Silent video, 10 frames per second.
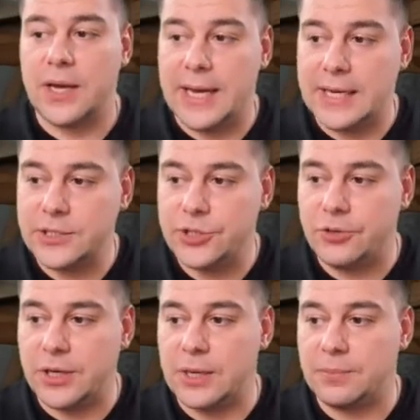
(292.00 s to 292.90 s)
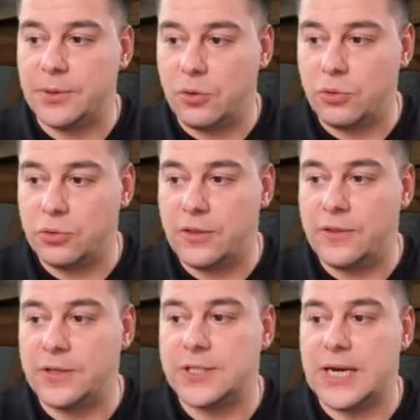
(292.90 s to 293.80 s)
and you can
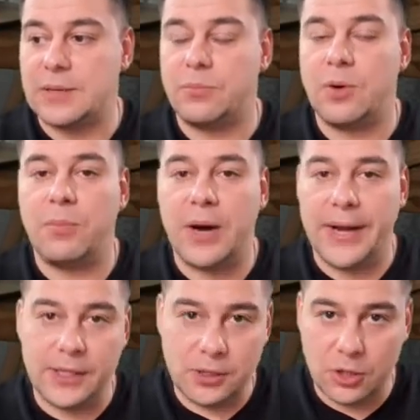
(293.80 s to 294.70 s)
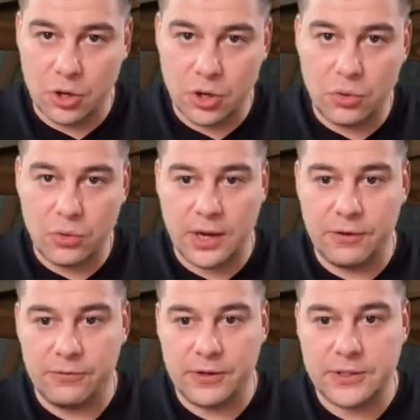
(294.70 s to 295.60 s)
upload the site mobile logo
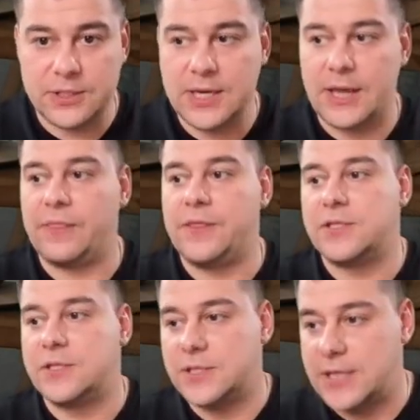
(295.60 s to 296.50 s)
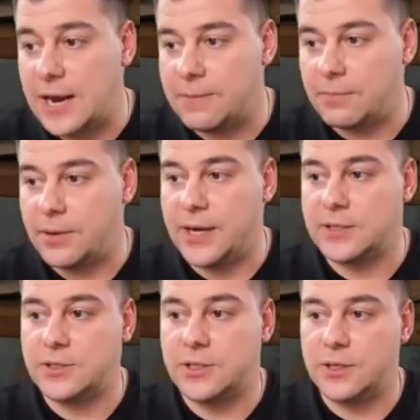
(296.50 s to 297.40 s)
if it's not the same
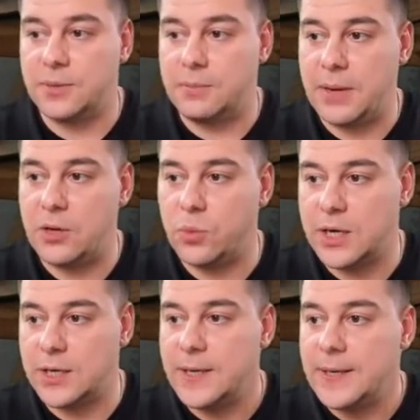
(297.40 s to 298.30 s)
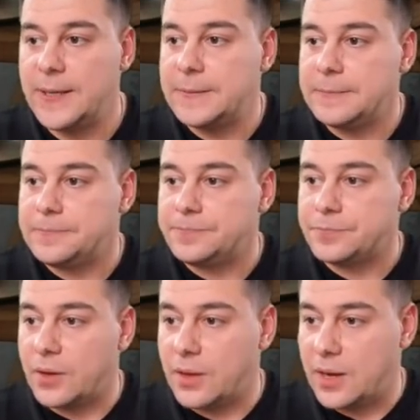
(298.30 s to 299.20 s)
as the main one.
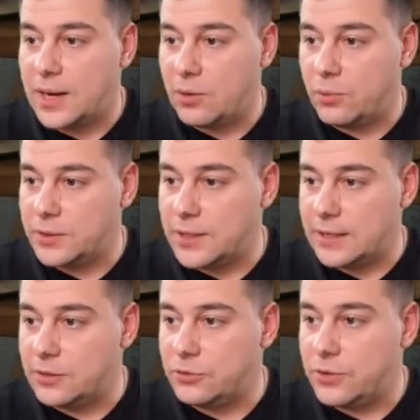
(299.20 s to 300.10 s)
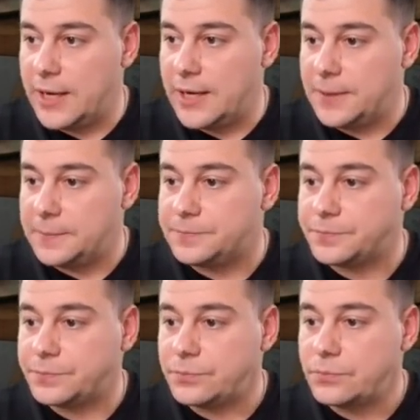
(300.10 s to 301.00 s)
I will not do that.
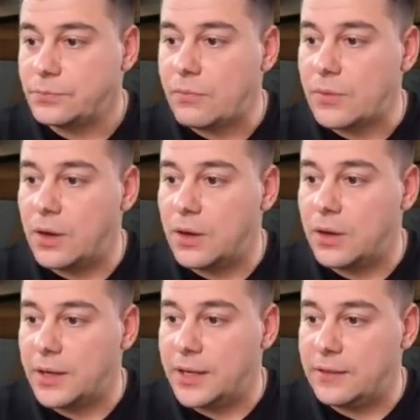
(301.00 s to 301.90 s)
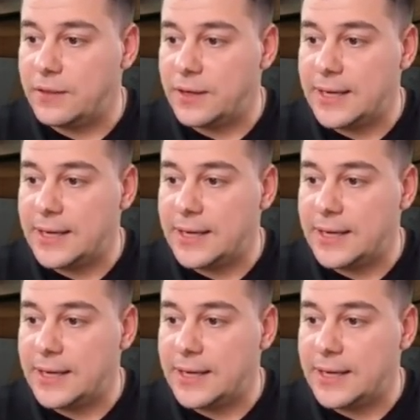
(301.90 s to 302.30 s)
Uh, in the